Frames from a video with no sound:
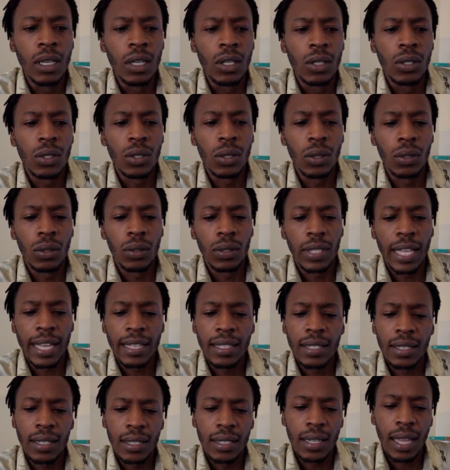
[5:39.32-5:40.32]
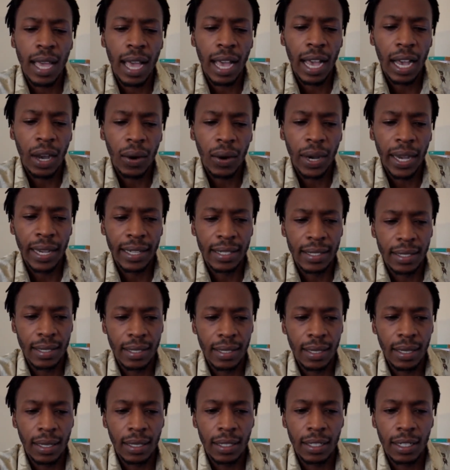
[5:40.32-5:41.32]
So that's just how I
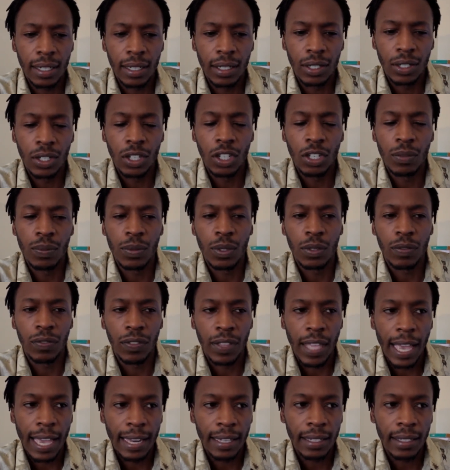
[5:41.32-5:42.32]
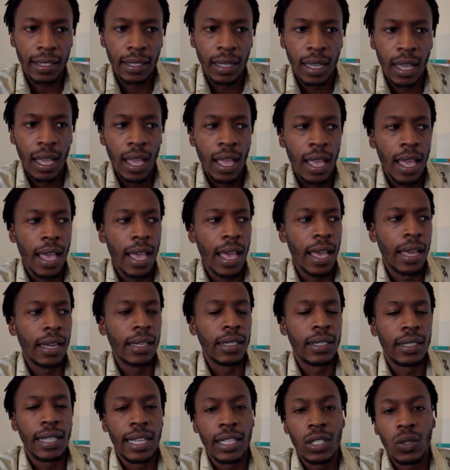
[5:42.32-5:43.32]
see it in terms of that.
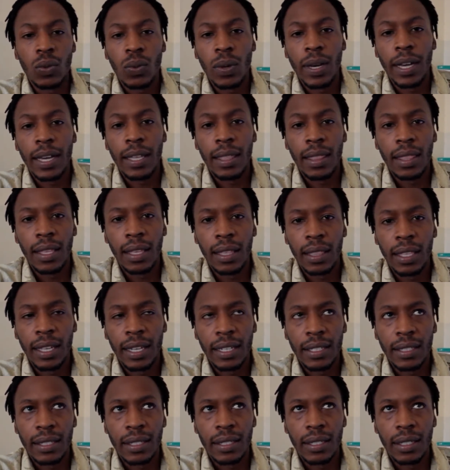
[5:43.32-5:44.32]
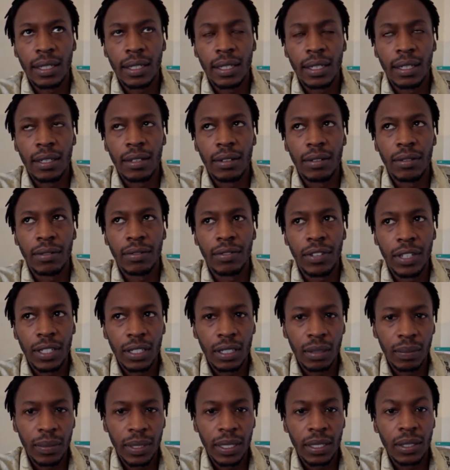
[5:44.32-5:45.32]
And that's why I think that
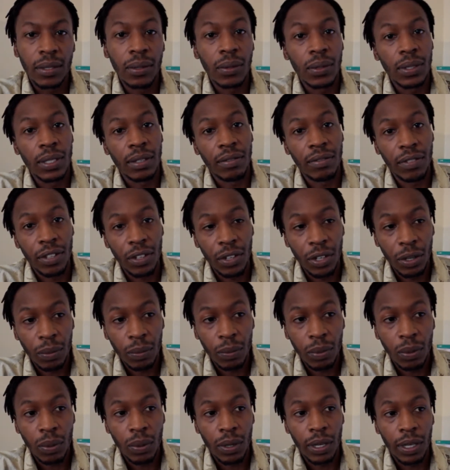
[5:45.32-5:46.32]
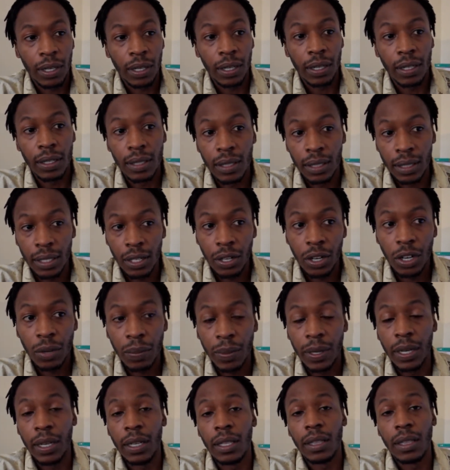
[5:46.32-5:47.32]
fundamentals are very important in
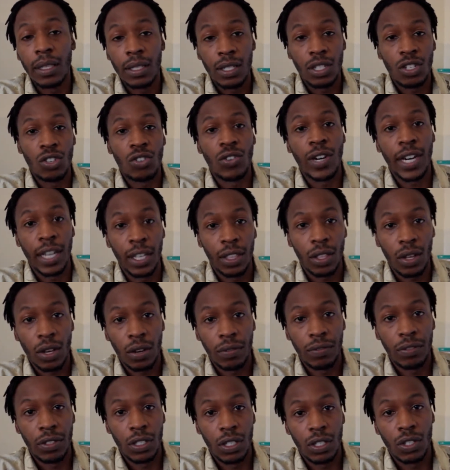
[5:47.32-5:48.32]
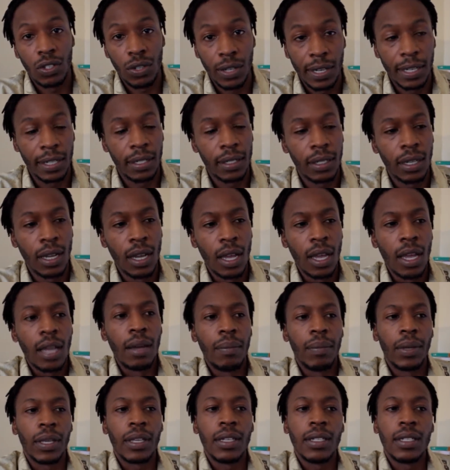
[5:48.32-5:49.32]
determining the strength of the trend.
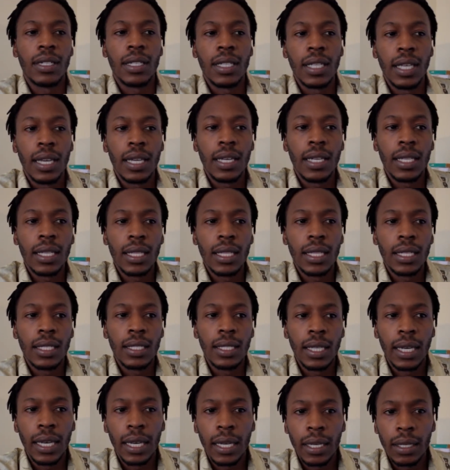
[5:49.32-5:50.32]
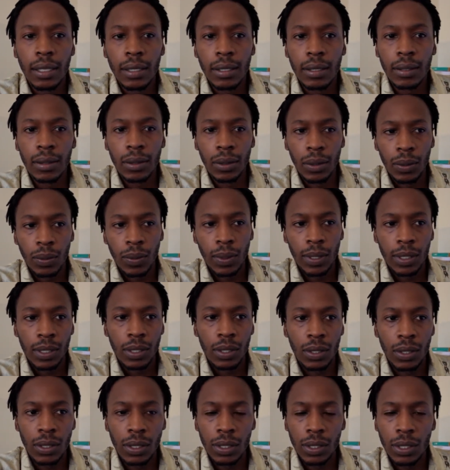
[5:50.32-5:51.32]
Because at the end of the day, we want
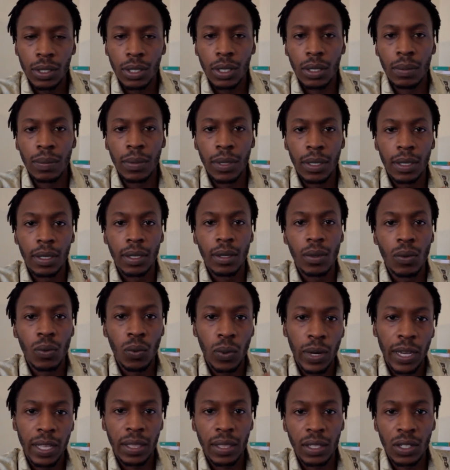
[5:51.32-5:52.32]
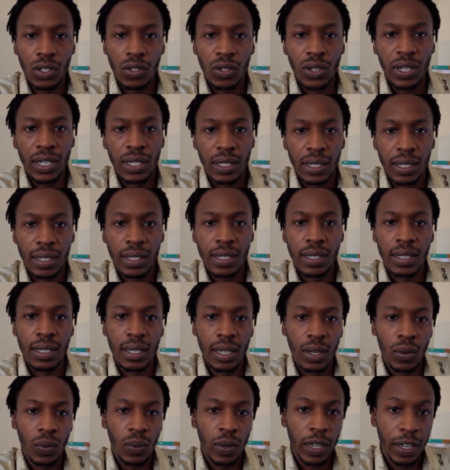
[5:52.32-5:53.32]
to determine where the trend is
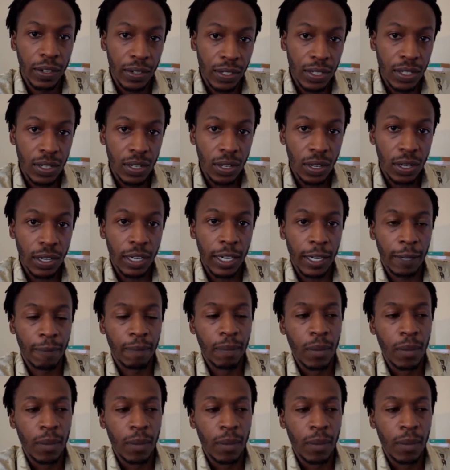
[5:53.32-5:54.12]
and where it's starting.